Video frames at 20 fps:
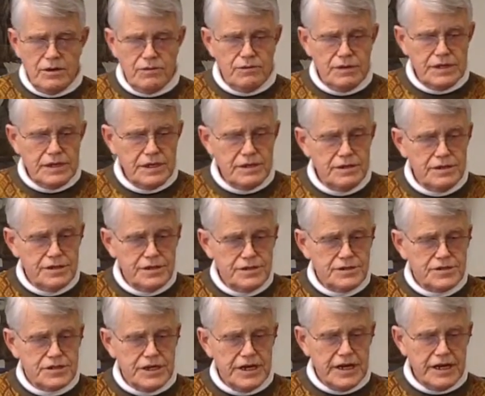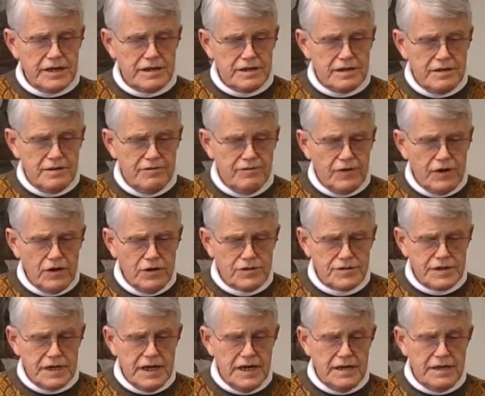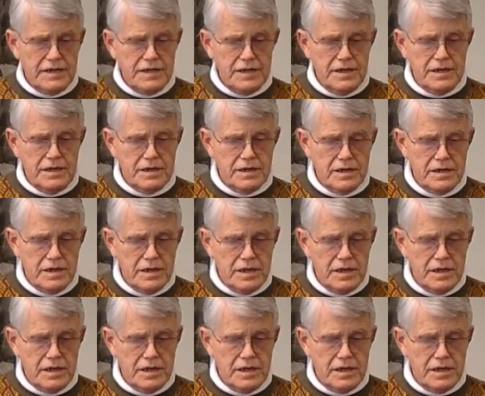We need to eject the false idea